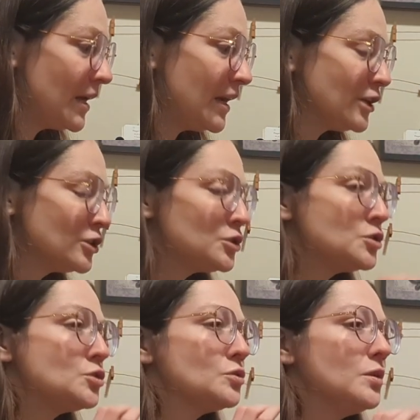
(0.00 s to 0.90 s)
an
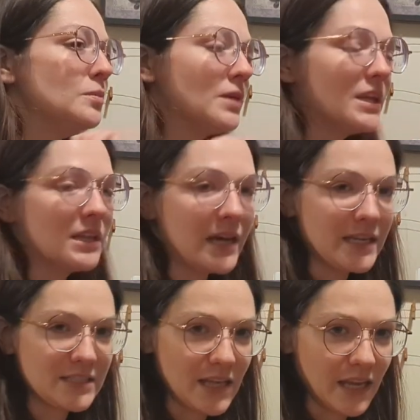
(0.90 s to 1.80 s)
extremely
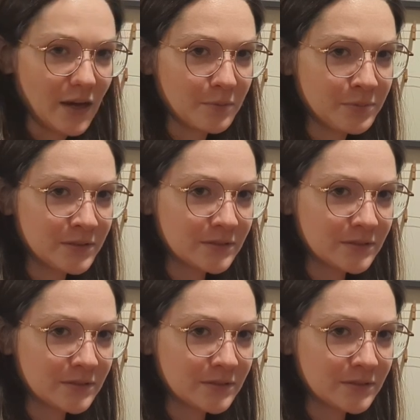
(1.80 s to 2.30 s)
light take-up